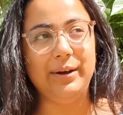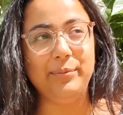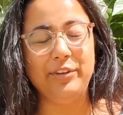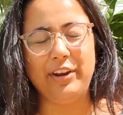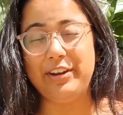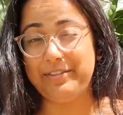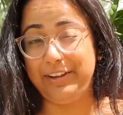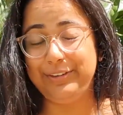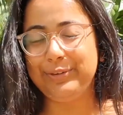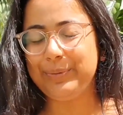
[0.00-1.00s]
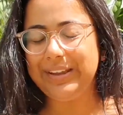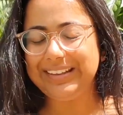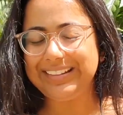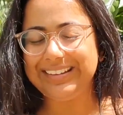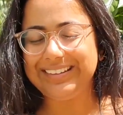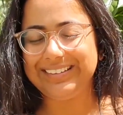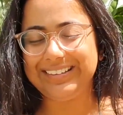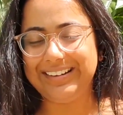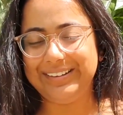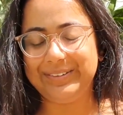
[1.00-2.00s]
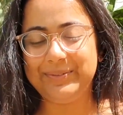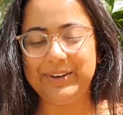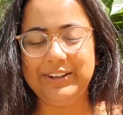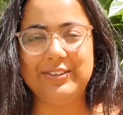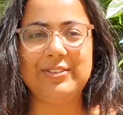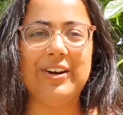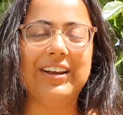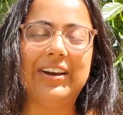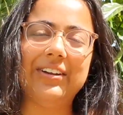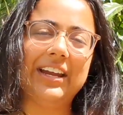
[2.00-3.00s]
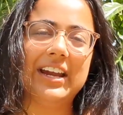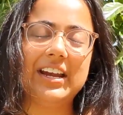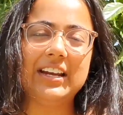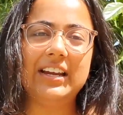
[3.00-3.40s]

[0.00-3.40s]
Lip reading: Sorry if I squint, the sun is pretty strong out here.